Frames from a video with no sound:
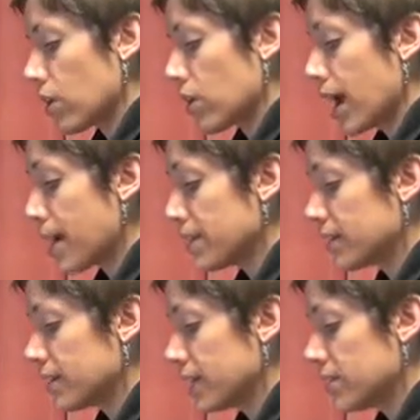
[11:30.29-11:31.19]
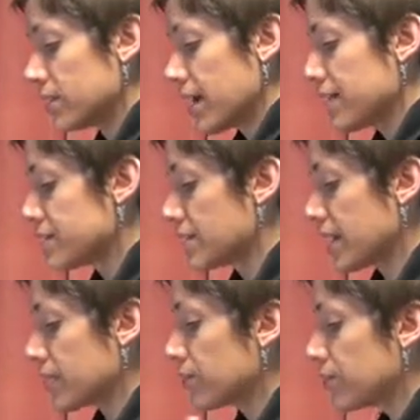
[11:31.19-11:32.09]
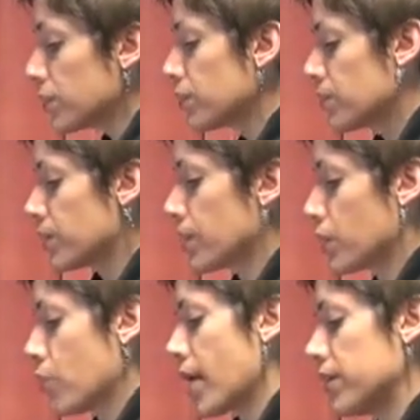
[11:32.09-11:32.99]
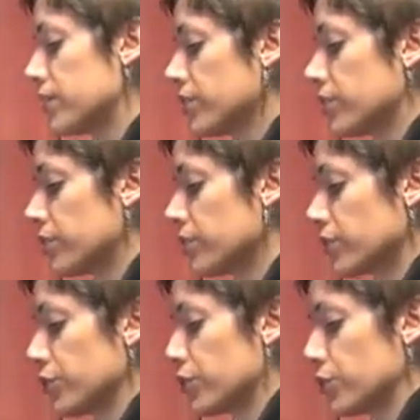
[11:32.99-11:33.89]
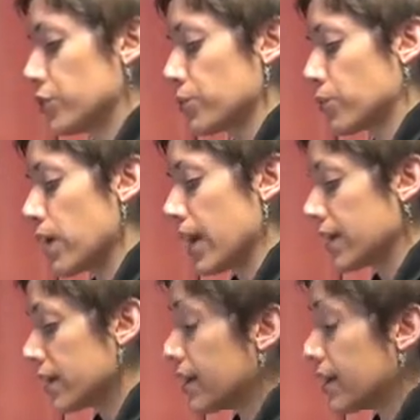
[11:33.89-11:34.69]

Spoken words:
are happy to leave the nest and they can follow the mother around as she searches for prey.